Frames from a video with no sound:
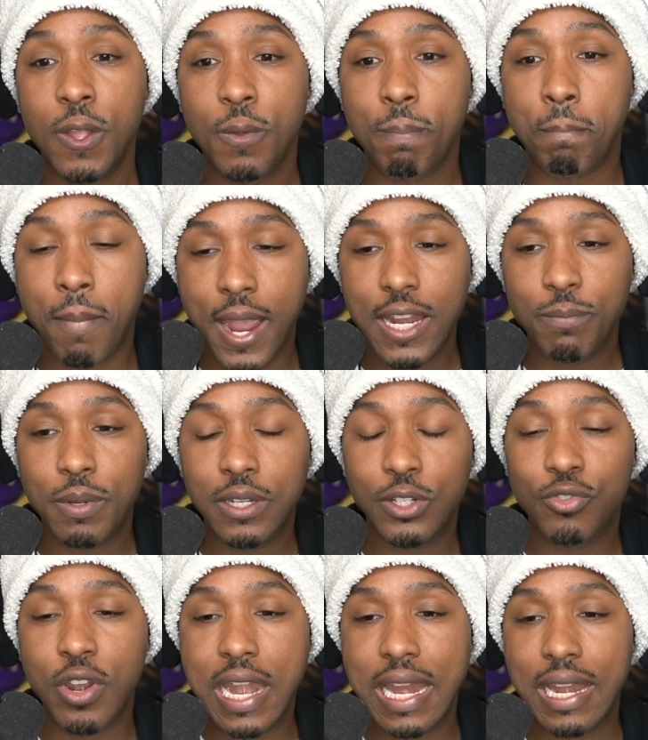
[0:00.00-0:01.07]
might have been
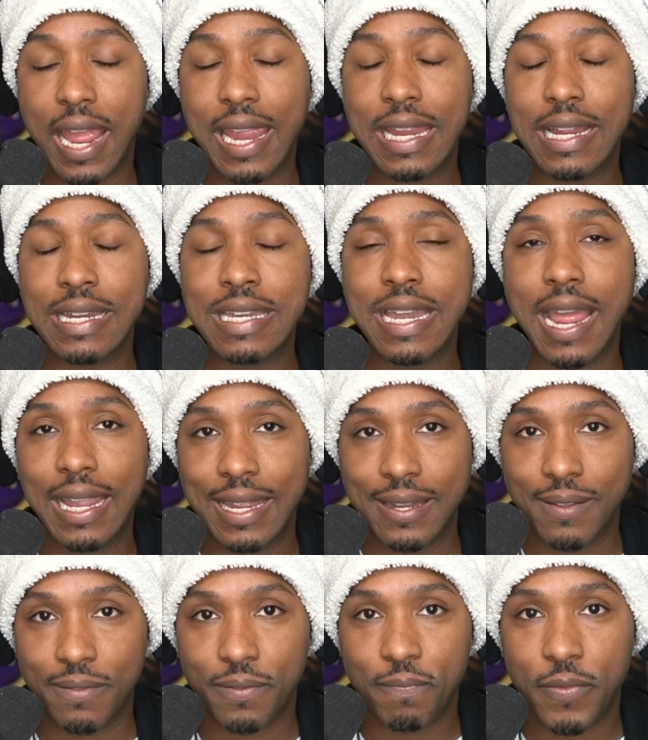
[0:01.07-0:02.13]
creating a
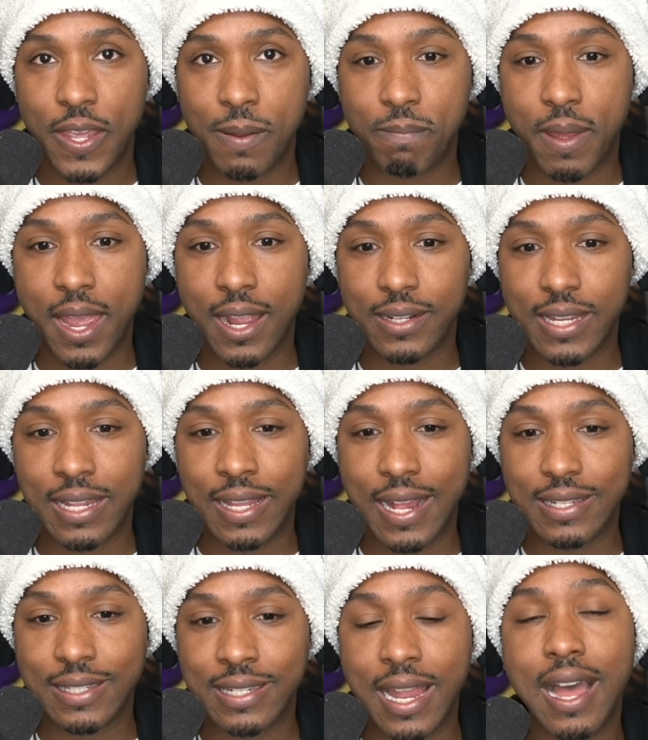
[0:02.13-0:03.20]
negative impact. And
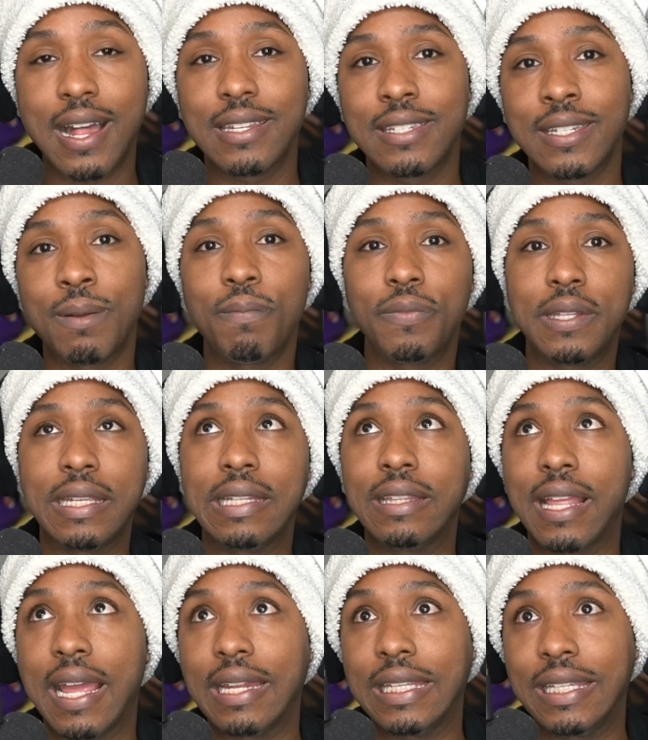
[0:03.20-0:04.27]
that's not something
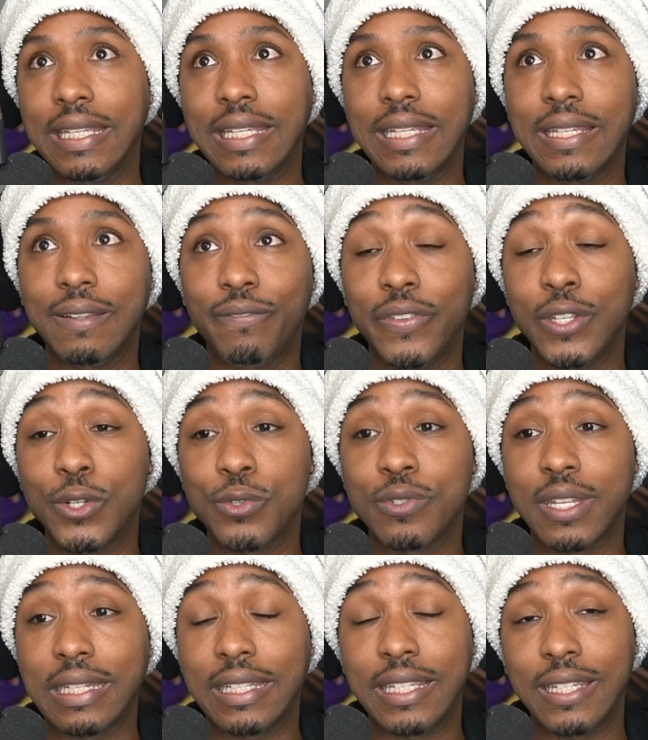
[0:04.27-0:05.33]
that he feels
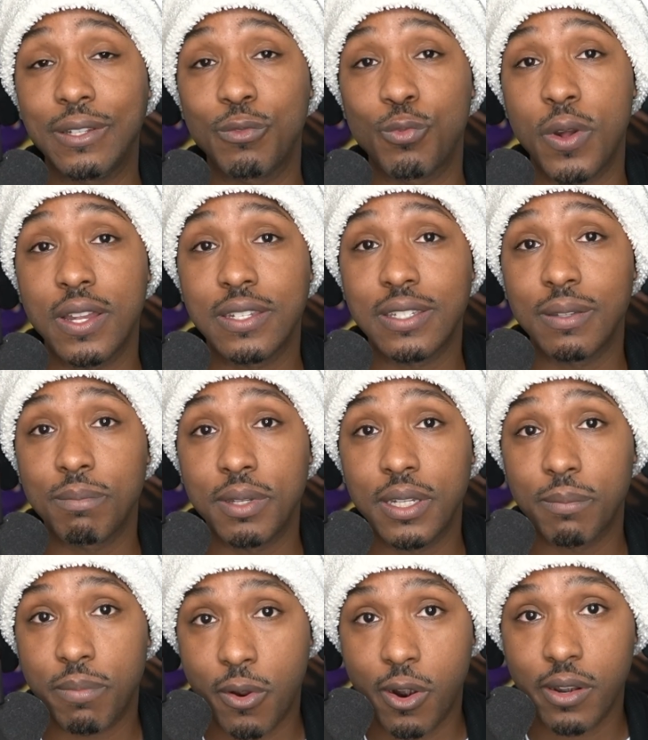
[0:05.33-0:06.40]
that he wants to be
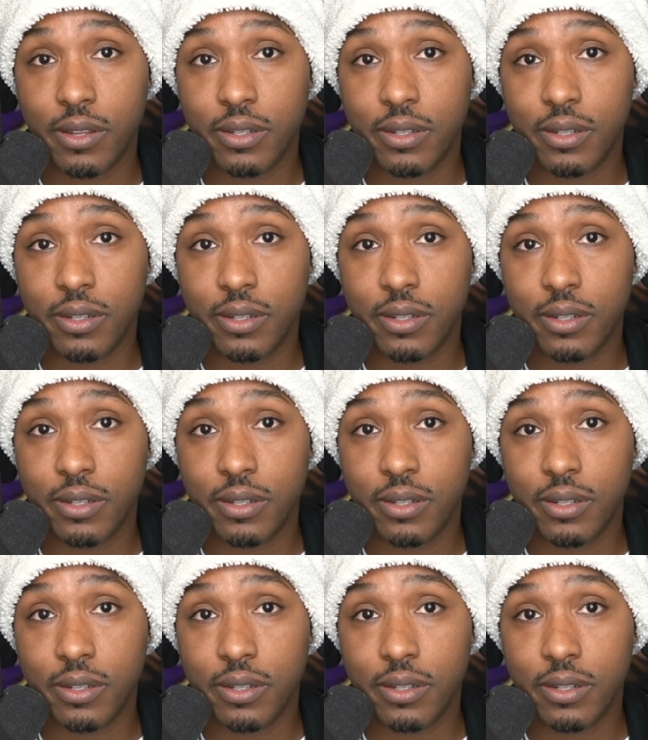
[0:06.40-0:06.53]
a part of.